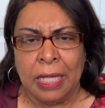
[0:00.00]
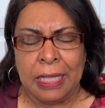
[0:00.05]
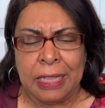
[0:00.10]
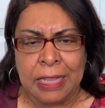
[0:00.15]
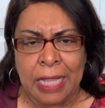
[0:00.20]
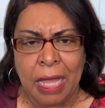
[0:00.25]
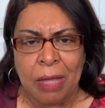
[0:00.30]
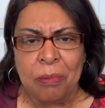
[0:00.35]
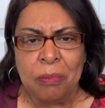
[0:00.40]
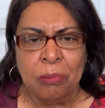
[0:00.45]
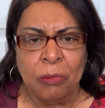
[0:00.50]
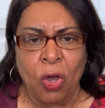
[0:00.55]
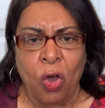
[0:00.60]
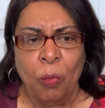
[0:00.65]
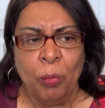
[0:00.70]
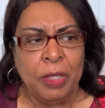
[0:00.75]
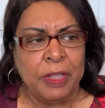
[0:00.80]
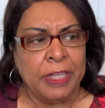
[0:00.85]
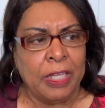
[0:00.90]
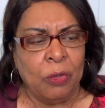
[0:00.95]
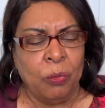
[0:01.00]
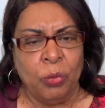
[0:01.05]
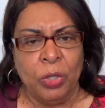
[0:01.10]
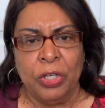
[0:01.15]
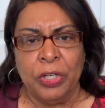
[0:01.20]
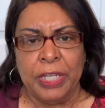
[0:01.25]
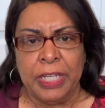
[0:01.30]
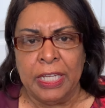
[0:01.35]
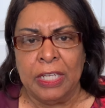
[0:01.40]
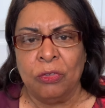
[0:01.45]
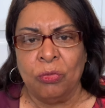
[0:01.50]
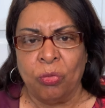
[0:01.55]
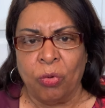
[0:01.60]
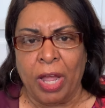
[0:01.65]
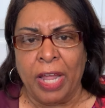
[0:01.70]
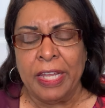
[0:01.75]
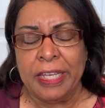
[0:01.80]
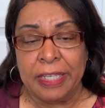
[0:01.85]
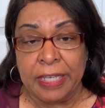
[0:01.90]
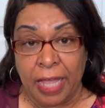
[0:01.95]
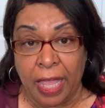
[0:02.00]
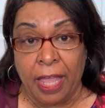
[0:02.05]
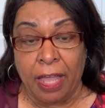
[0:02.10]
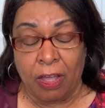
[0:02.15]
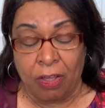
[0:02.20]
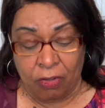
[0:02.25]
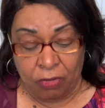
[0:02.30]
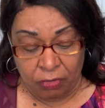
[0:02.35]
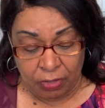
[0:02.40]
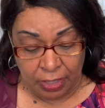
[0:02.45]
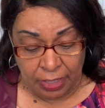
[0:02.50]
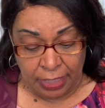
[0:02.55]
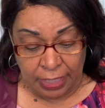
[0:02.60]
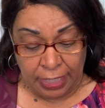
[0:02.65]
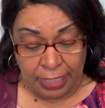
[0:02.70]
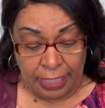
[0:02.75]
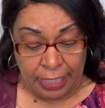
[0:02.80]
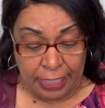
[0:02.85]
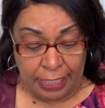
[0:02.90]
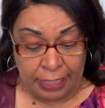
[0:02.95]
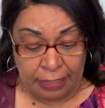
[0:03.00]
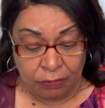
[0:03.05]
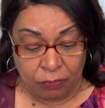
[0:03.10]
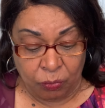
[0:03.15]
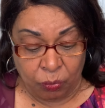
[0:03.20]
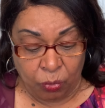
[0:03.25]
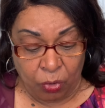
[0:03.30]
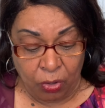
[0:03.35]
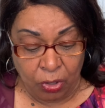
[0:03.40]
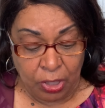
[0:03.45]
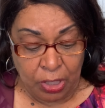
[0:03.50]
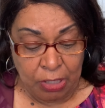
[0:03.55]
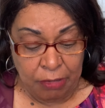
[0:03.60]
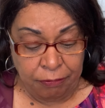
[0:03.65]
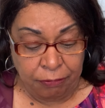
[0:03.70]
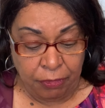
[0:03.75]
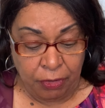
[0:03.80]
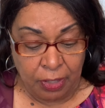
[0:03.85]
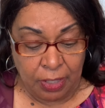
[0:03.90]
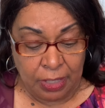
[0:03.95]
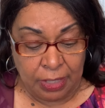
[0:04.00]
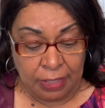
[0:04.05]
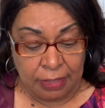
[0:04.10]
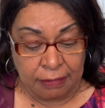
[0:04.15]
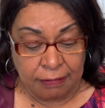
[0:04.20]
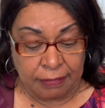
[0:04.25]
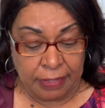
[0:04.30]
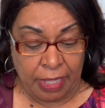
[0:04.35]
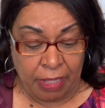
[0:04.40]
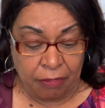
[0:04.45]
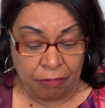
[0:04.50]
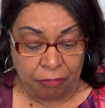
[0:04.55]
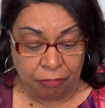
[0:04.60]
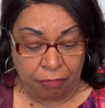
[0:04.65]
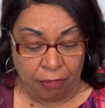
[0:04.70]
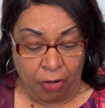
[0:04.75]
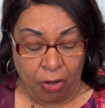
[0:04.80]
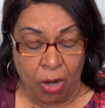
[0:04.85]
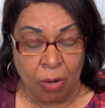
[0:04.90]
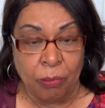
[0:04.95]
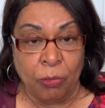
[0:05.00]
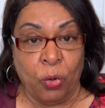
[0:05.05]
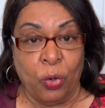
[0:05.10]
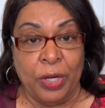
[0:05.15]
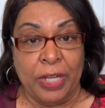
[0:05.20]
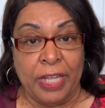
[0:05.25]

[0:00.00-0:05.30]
That moment that we're in right now is working for us a far more